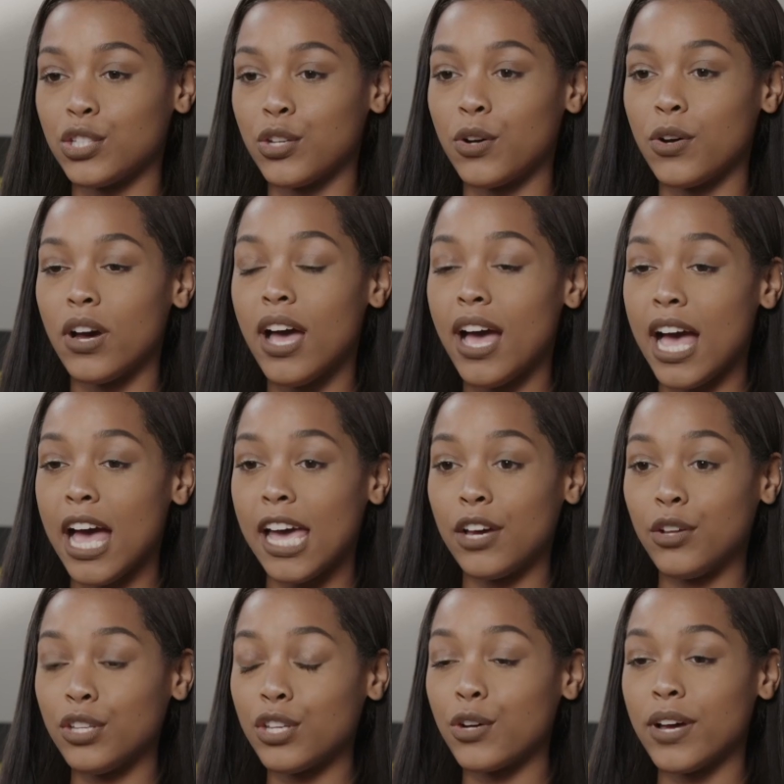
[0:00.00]
so i
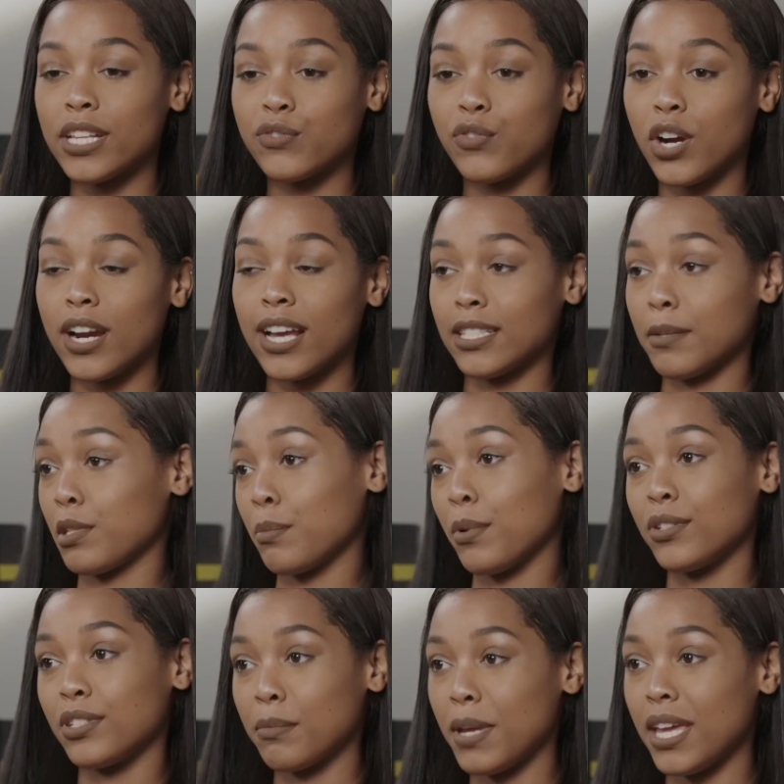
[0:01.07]
only go as far as i'm
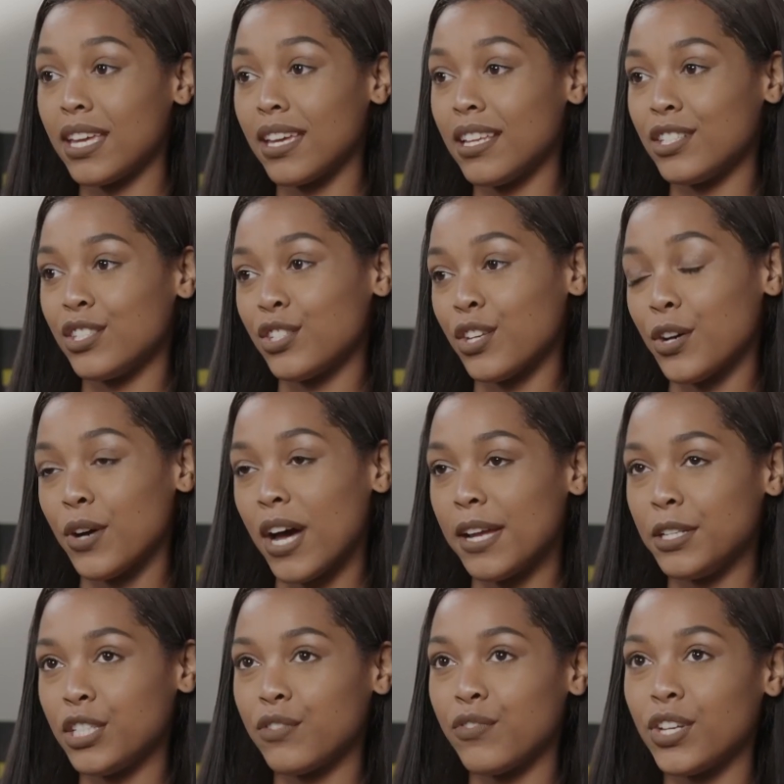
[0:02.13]
supposed to make it so
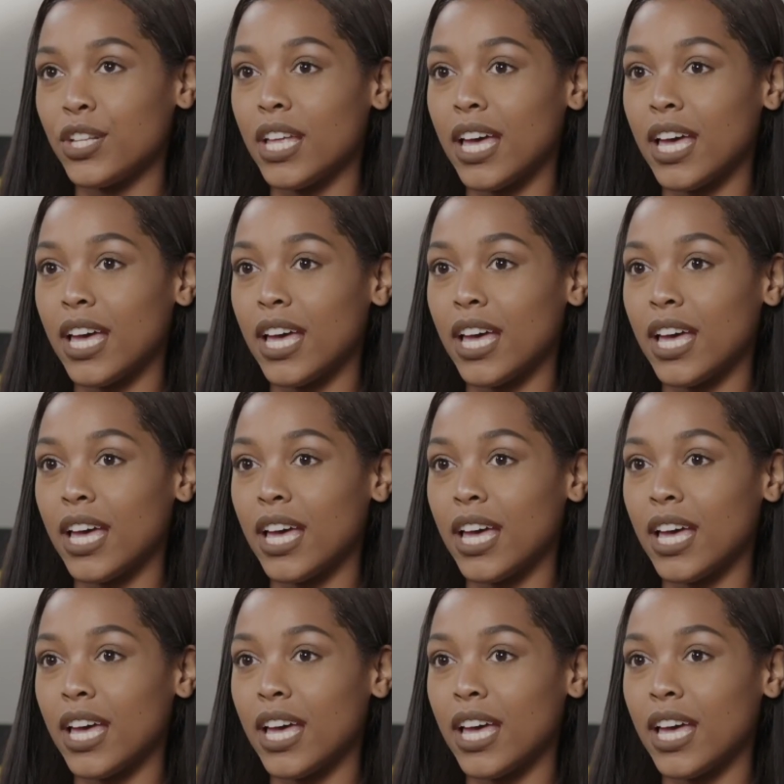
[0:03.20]
i just feel